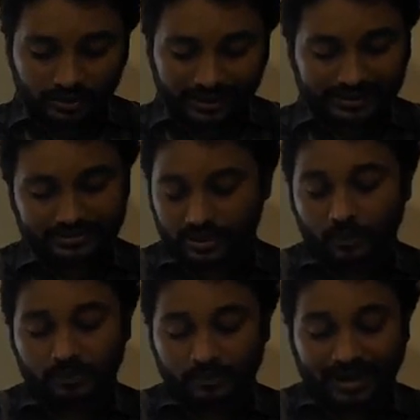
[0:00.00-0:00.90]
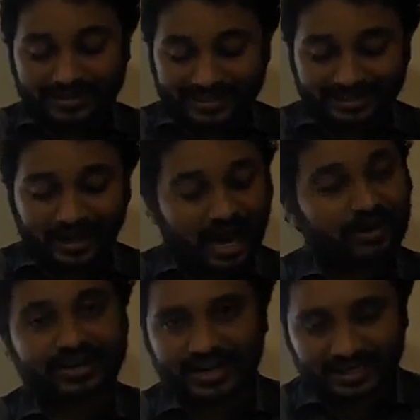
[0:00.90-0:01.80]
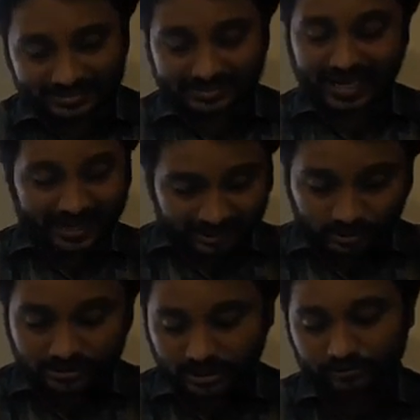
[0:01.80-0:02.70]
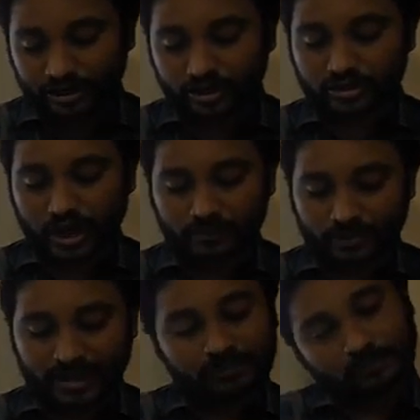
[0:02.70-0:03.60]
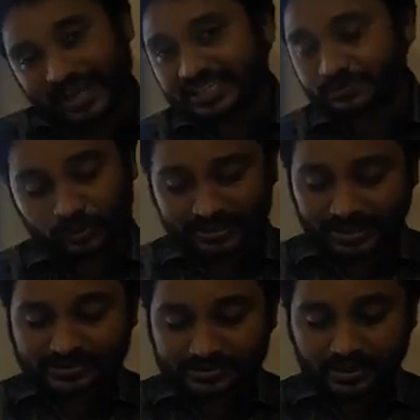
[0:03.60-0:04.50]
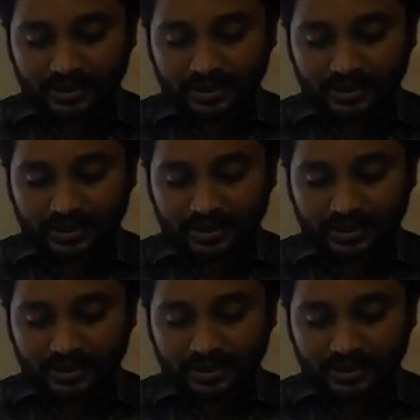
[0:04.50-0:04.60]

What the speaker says: He is complimenting our class. Thank you sir for your compliment. Please be with us.